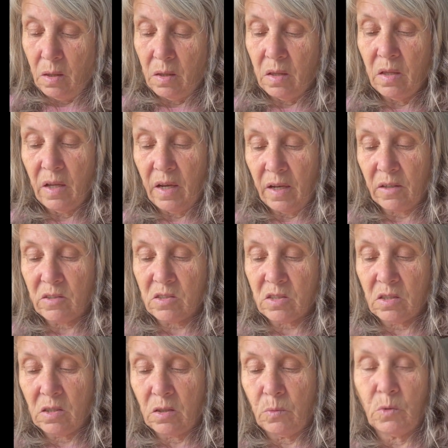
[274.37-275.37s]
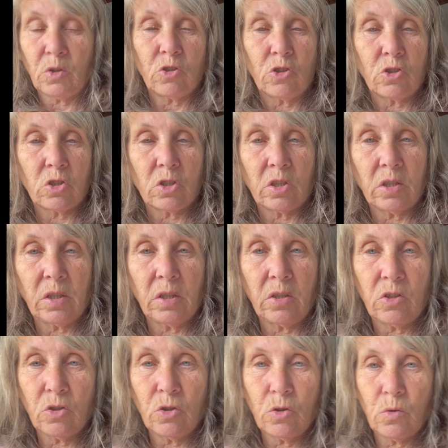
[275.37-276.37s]
next I want to try and
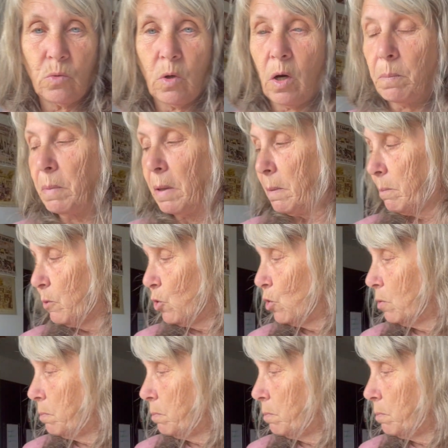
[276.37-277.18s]
do a bit more